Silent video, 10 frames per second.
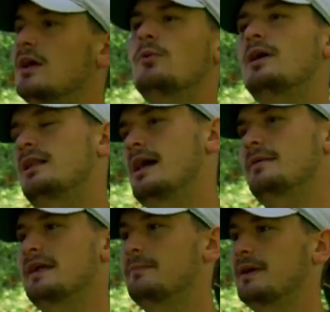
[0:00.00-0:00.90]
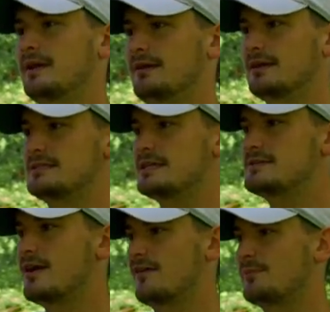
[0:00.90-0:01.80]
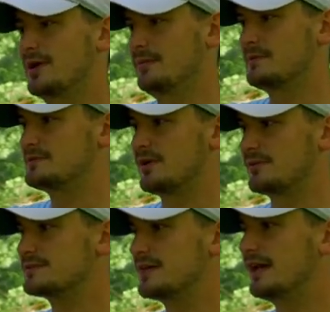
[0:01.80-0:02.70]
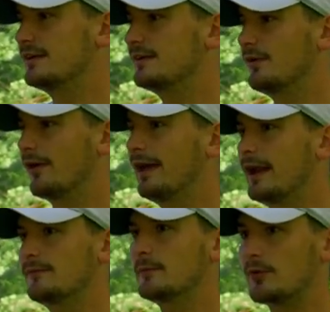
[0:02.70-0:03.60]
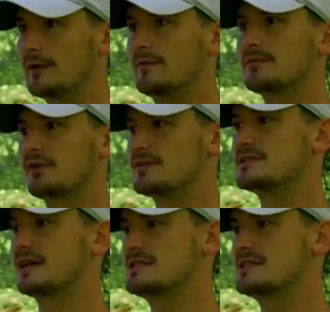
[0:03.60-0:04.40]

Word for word: Well, I think I'm picking like a Discraft premium starter set or Innova premium starter set.